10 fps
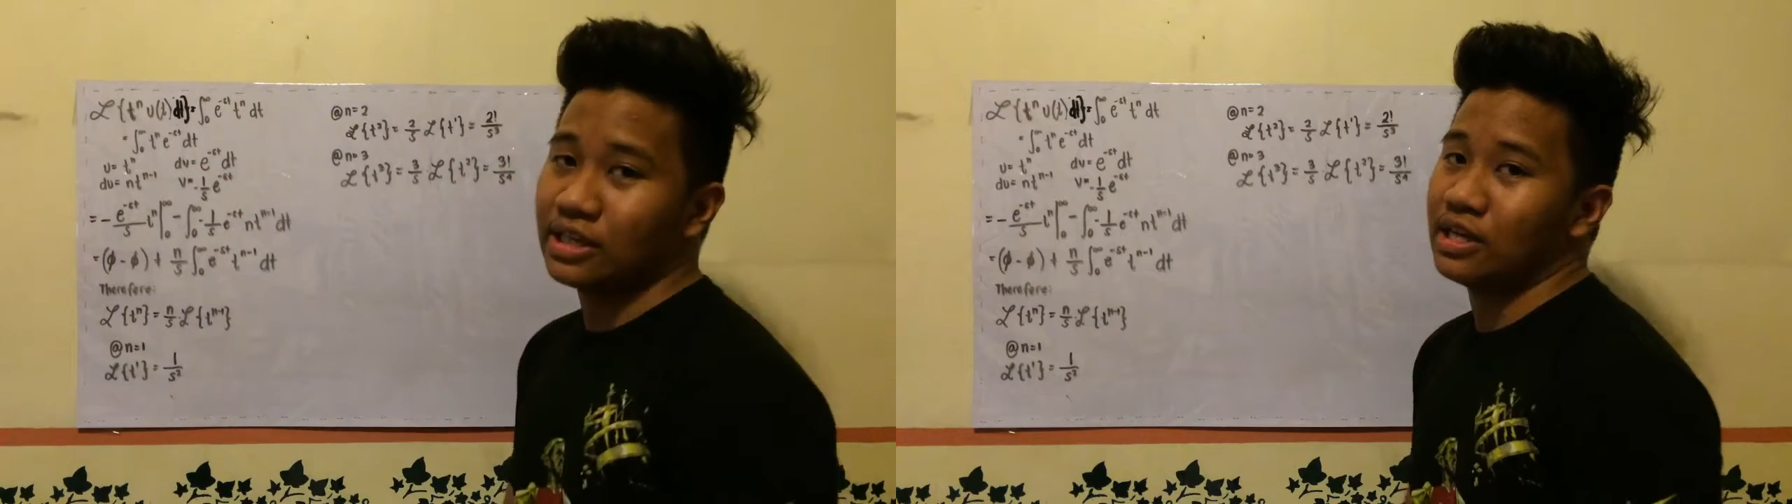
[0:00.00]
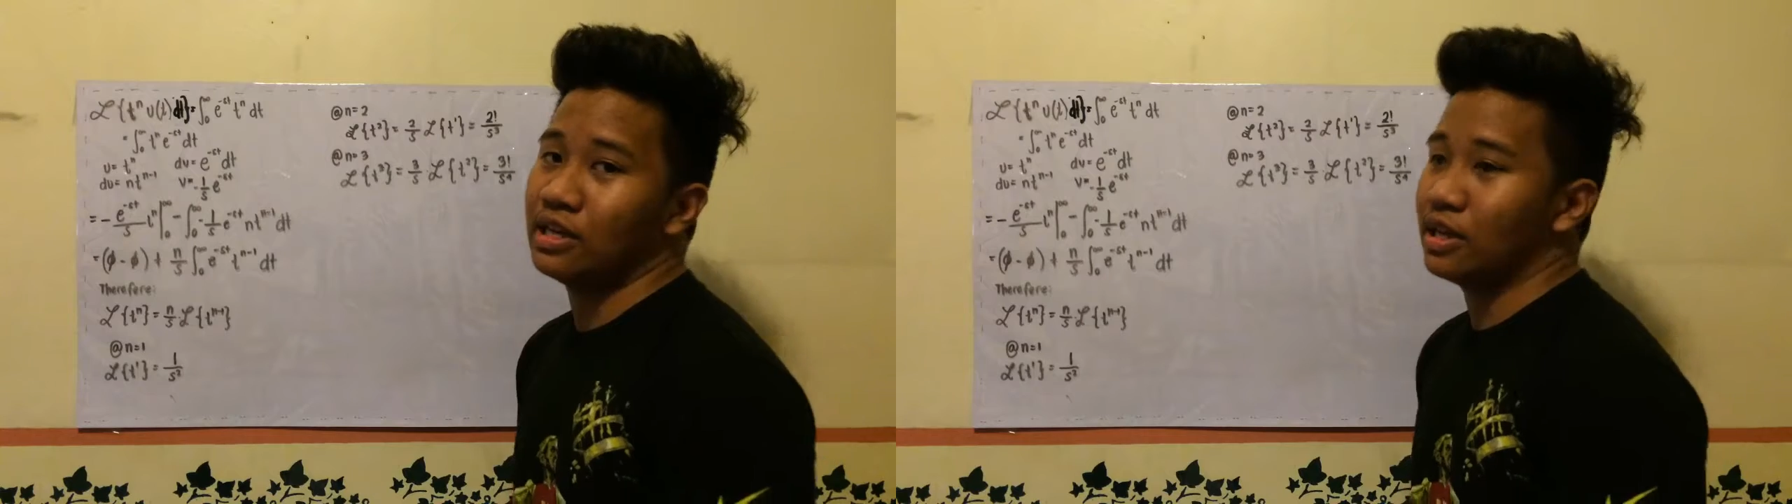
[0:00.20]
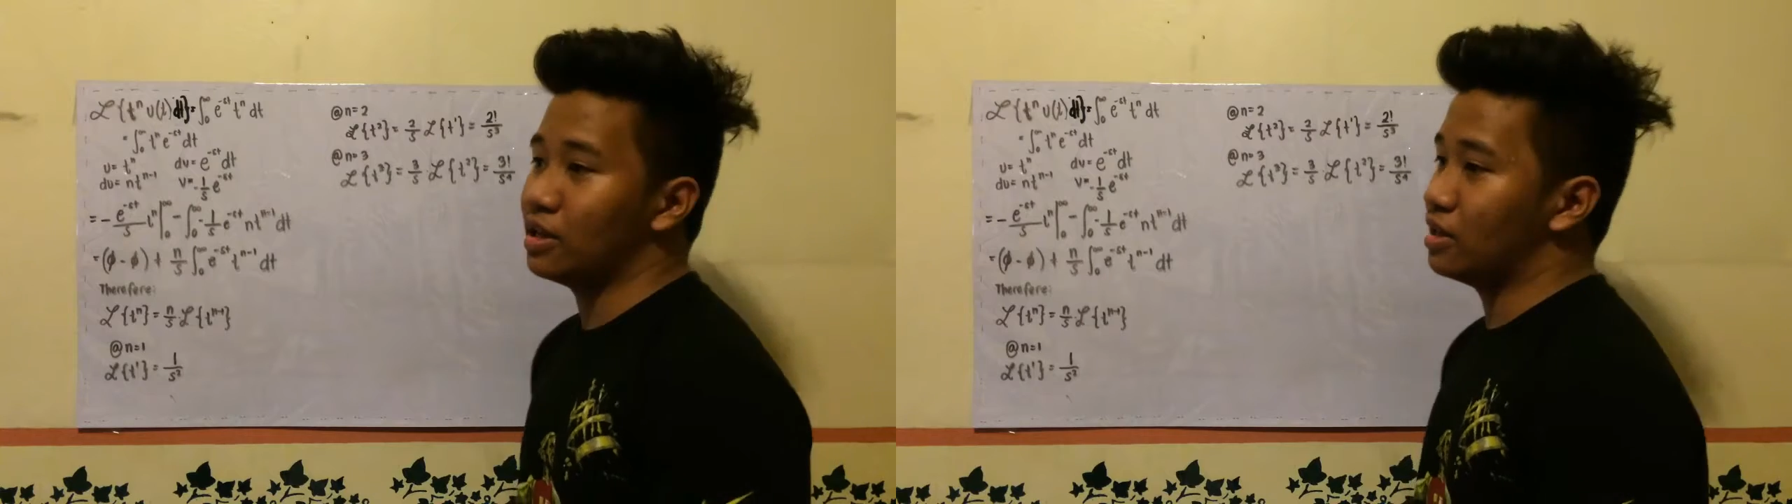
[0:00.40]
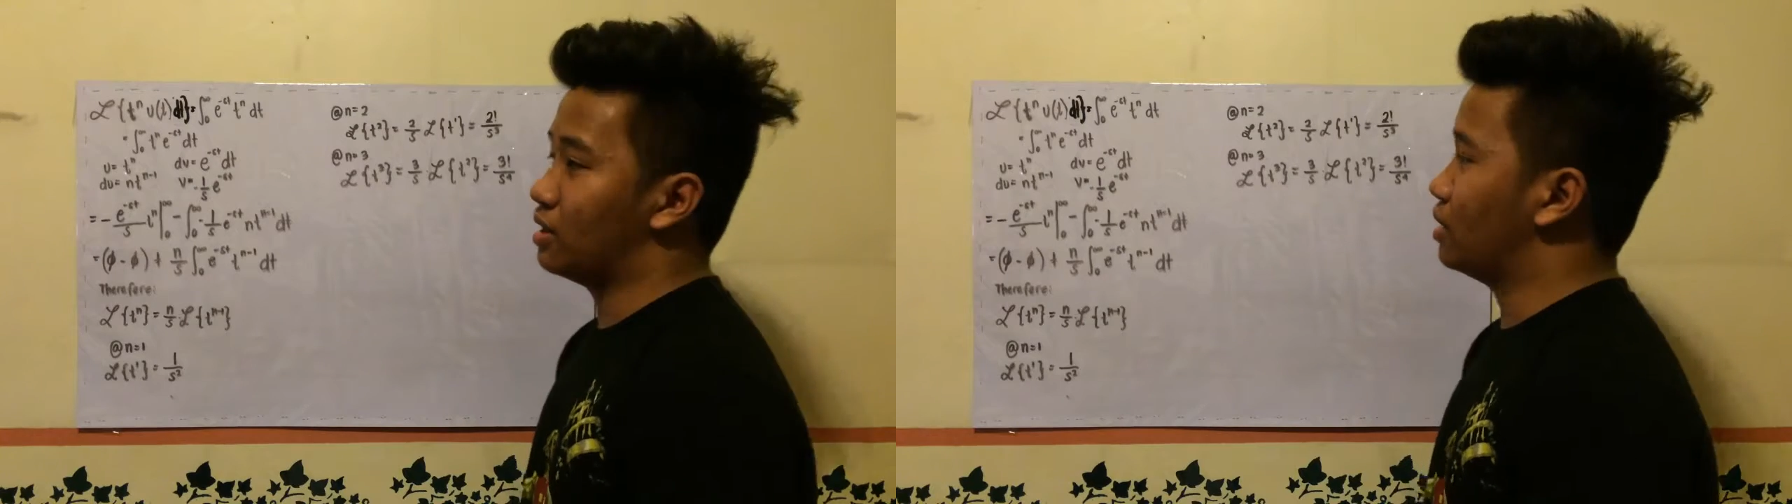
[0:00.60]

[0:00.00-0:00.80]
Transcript: see in the